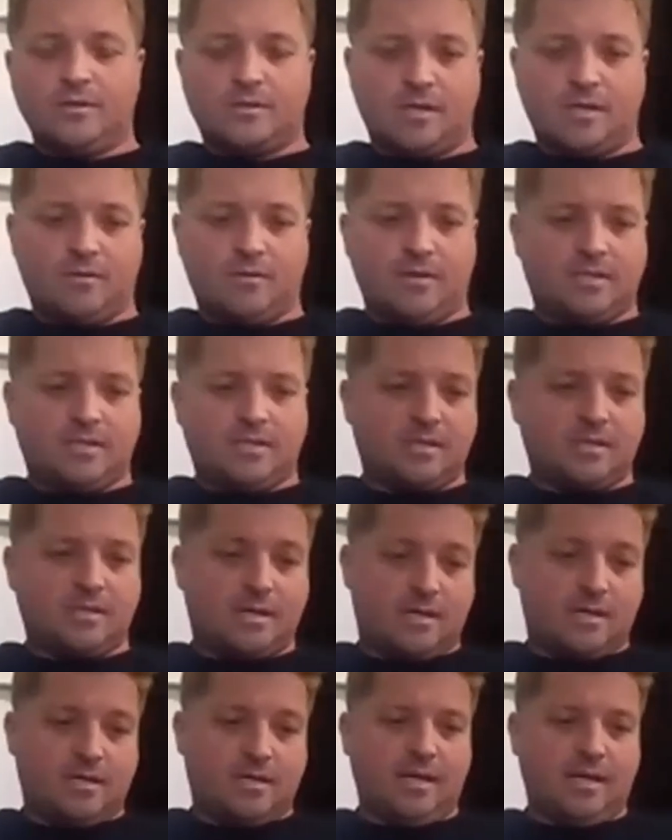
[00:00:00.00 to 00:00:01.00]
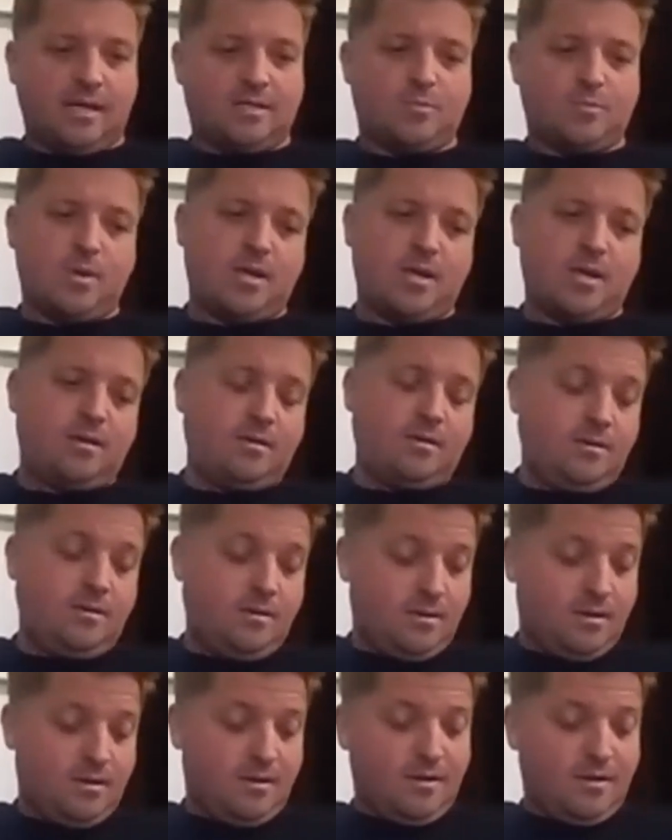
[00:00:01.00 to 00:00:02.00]
So it's been
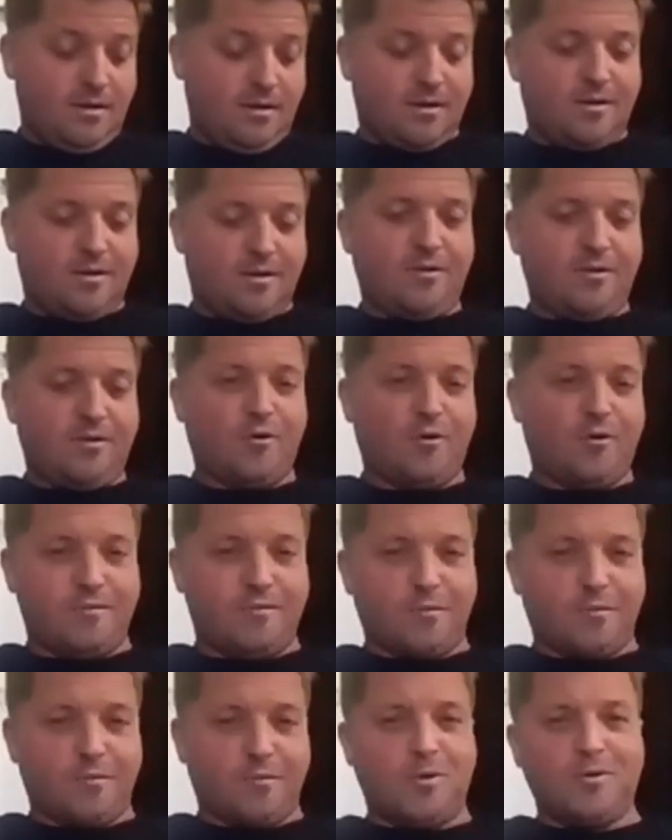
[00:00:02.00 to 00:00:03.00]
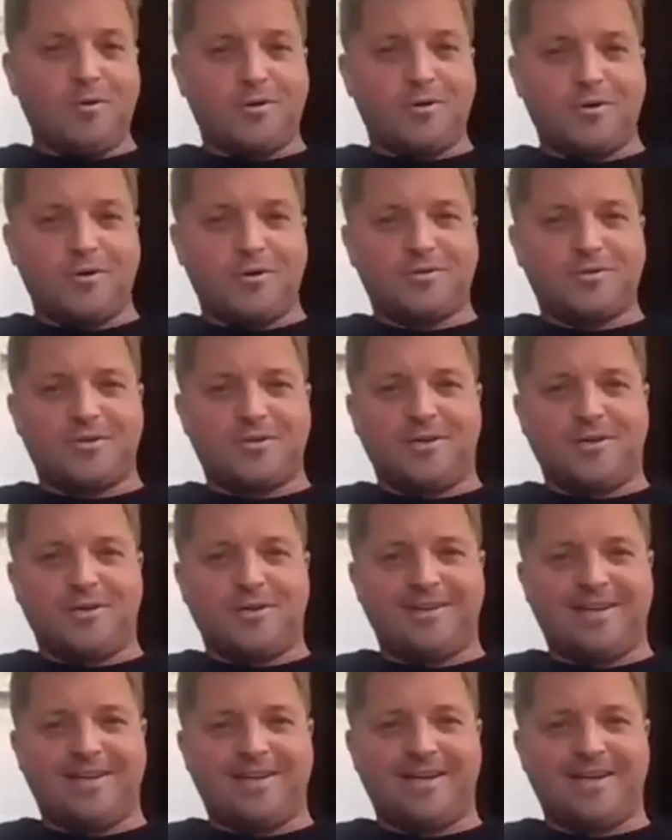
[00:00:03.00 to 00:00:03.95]
a little bit of a roller coaster,